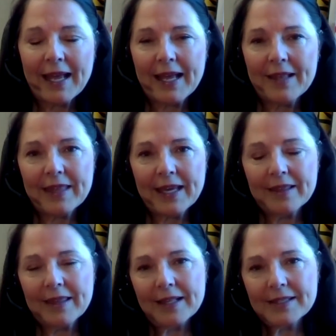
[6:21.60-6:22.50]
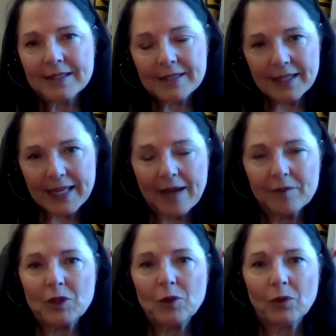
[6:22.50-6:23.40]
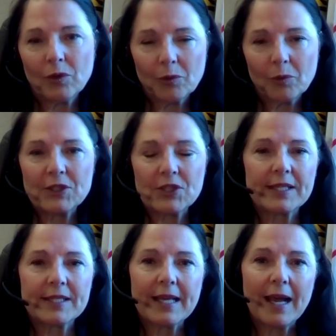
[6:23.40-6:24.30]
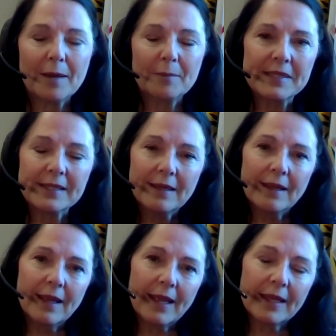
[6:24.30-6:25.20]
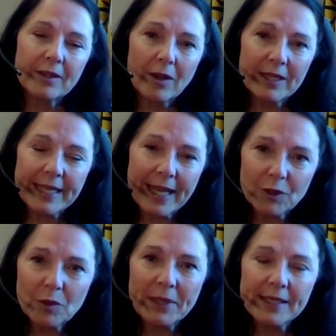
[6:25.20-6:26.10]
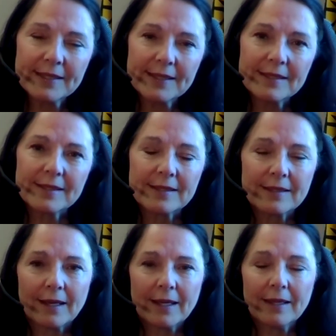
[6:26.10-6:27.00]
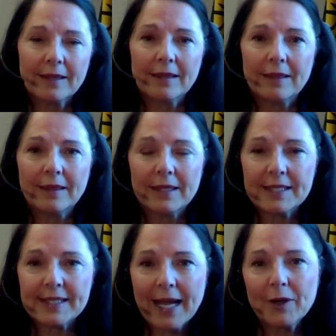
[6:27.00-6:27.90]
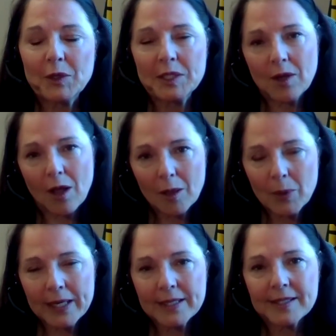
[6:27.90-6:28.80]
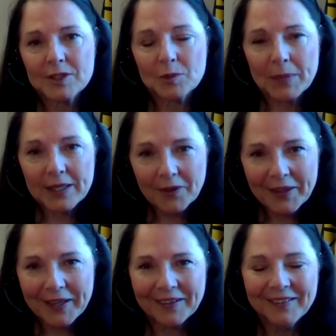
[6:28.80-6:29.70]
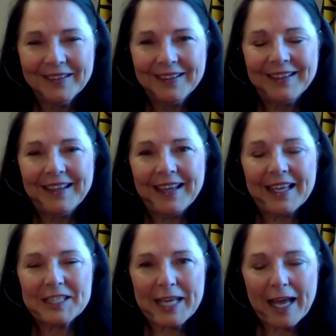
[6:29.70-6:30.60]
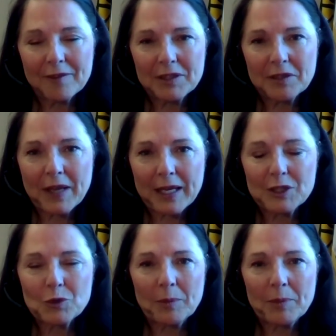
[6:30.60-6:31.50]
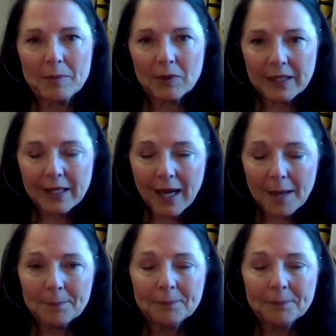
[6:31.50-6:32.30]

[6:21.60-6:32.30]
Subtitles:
And then that's the avenue through which this comes. And on an annual basis, the desire is always to meet on the Hill and to have an event where people can come